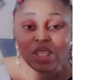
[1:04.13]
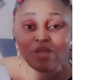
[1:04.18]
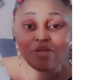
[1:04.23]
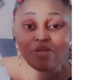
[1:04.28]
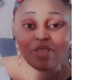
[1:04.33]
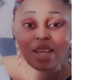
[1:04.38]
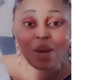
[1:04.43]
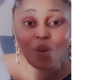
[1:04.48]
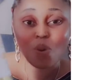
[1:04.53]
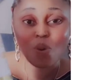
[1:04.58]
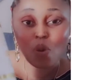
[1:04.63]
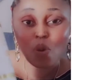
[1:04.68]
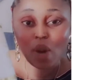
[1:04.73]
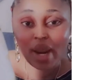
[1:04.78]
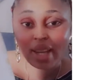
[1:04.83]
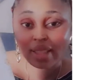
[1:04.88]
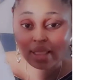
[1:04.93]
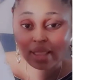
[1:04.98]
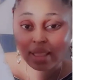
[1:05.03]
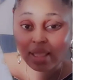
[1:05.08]
that
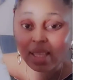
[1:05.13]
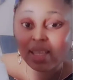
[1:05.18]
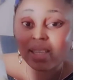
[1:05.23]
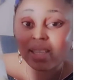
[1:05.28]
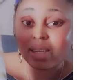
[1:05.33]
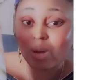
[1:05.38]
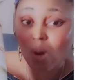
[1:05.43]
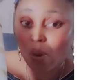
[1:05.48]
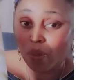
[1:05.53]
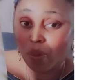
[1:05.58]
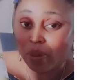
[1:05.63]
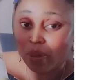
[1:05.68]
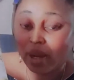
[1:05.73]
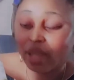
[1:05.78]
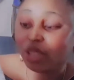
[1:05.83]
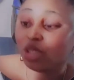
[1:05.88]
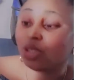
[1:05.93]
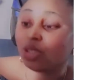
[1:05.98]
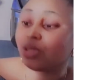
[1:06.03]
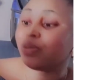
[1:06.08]
whitening
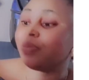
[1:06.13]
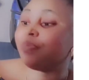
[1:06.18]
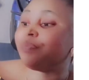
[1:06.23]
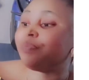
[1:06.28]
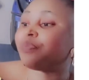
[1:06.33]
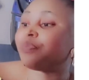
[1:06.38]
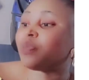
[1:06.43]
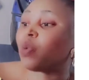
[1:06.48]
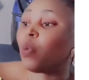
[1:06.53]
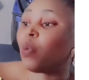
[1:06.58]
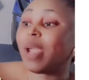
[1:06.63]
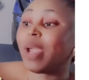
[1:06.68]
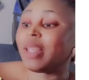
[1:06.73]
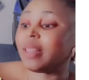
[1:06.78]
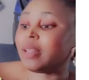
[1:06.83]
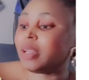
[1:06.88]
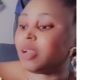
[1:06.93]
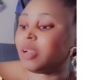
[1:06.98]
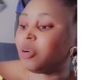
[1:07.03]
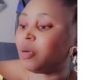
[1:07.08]
complexion
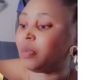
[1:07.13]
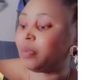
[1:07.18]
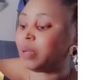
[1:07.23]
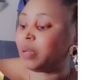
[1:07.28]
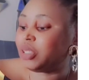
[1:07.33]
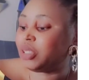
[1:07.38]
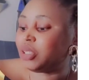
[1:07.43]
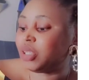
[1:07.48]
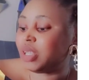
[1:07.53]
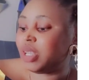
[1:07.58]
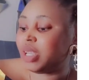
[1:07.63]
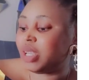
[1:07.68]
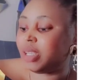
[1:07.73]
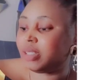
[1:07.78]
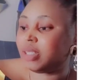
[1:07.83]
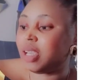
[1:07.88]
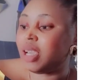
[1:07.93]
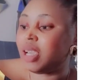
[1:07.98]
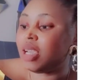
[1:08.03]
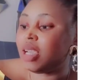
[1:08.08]
whitening complexion yes
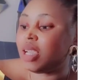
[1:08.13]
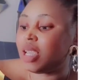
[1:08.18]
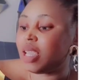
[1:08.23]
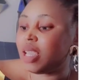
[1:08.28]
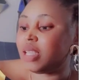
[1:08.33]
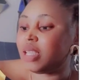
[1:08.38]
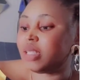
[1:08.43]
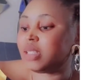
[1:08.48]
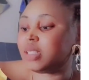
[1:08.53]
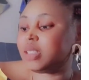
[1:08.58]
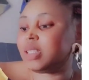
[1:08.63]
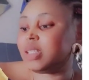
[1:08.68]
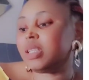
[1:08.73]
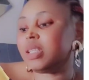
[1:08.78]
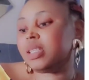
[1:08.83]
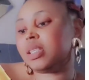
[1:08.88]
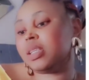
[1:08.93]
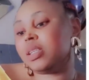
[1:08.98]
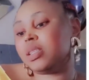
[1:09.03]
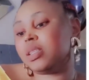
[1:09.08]
it
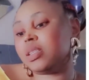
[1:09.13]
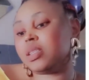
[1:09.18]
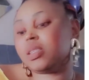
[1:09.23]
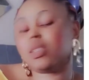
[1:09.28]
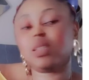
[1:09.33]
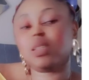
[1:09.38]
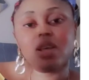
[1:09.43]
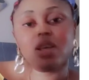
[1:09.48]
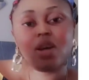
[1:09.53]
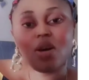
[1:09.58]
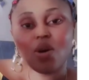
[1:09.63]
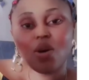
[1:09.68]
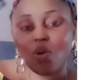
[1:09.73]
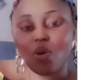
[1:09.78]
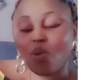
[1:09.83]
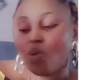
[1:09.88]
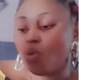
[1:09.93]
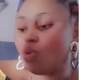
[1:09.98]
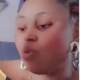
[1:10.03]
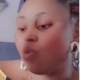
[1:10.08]
this is
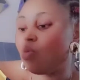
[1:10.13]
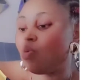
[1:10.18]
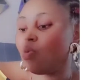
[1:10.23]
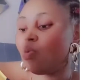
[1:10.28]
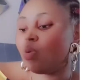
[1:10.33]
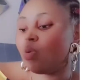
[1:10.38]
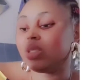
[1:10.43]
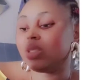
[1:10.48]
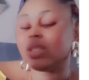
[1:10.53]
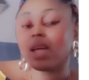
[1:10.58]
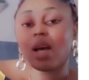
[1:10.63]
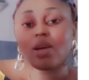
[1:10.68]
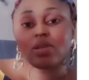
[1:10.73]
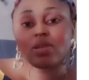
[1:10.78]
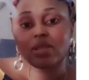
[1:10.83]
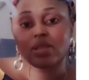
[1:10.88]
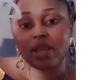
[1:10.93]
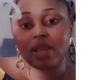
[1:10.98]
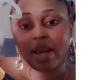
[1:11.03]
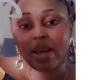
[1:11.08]

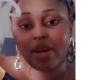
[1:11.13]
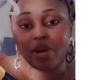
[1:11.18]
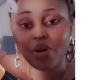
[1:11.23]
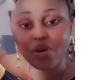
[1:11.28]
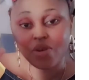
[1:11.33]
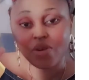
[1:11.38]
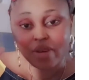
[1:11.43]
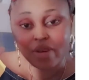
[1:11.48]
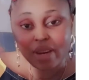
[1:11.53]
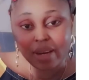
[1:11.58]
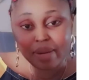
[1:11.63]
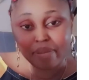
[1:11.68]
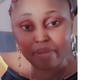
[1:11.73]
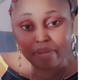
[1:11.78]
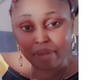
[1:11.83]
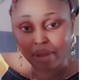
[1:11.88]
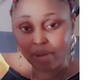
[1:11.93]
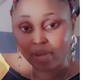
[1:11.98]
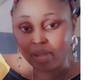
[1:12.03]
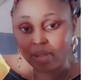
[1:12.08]
1900
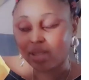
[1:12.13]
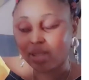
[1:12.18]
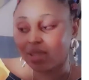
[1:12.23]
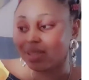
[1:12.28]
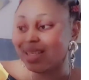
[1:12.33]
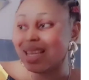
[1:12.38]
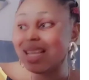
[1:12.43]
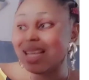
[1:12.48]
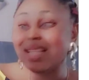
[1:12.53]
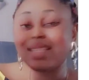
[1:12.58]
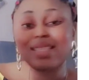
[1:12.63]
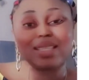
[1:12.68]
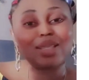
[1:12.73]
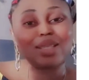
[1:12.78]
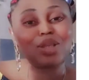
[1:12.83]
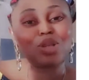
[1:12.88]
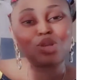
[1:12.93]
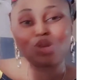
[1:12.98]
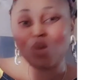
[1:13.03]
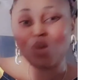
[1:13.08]
mils it's
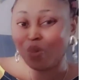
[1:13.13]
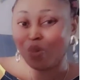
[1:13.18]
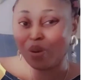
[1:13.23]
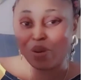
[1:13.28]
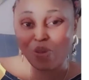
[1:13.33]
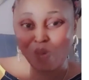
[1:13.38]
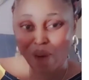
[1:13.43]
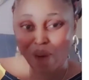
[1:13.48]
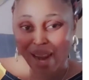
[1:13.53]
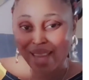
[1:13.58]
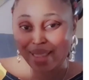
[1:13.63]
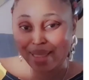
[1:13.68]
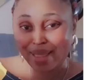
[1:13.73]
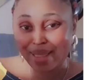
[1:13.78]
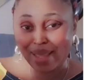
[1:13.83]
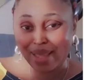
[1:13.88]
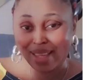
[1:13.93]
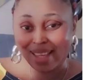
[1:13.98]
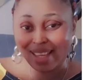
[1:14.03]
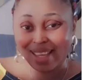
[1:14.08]
super
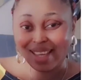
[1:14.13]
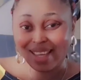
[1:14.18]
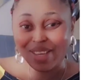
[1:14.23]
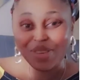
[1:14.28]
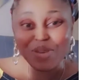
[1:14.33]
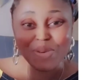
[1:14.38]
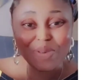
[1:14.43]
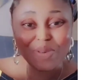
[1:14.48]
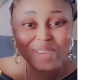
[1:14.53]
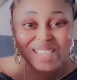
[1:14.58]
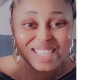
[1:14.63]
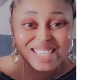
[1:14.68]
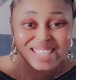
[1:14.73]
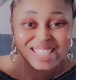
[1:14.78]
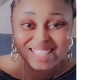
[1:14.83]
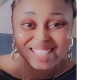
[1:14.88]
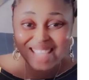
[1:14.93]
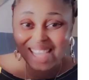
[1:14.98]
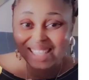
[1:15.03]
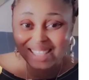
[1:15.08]
whitening you
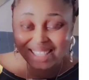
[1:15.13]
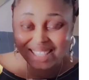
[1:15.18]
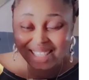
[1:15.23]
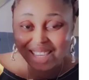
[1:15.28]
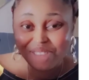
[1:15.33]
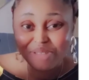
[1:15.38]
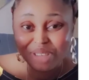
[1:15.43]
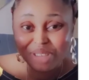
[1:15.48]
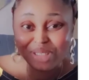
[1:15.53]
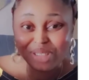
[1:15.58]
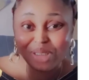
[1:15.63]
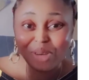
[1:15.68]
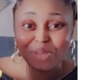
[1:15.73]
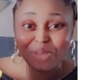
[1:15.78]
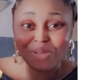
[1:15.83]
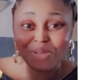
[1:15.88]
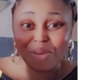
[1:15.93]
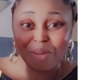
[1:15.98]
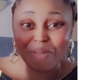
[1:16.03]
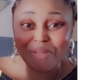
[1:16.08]
start seeing results
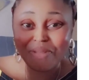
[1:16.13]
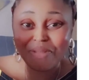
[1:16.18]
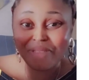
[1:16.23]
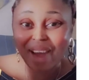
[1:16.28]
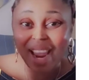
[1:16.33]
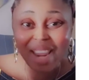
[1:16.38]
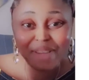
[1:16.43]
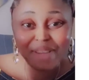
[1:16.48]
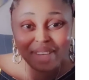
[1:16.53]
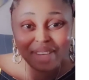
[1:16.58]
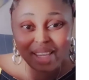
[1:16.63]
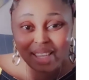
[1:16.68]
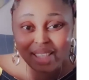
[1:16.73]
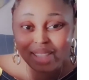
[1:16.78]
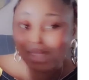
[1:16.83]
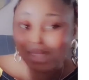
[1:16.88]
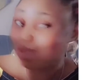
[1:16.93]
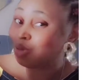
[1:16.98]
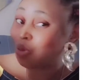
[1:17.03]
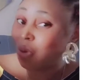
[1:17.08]
from five
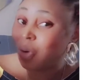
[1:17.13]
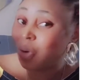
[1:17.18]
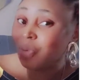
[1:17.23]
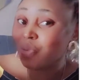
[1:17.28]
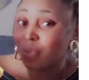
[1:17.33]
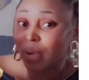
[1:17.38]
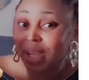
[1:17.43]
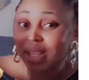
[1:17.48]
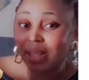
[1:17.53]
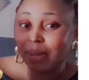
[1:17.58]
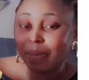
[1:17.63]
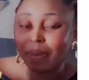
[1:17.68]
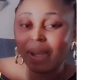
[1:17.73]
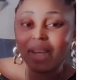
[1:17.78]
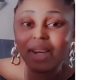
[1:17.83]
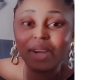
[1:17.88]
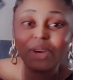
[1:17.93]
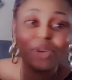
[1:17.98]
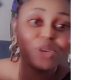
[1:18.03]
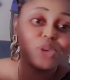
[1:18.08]
days to one week
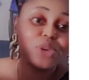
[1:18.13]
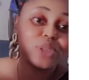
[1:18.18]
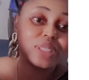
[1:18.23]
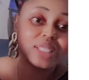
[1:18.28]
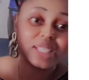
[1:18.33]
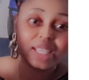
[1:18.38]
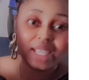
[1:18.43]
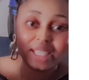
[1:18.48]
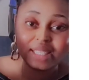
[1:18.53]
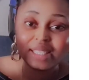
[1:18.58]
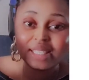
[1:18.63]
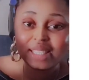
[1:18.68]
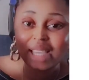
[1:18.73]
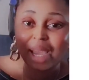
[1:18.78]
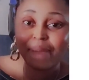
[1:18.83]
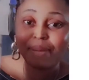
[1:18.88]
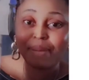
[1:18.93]
depending on your skin type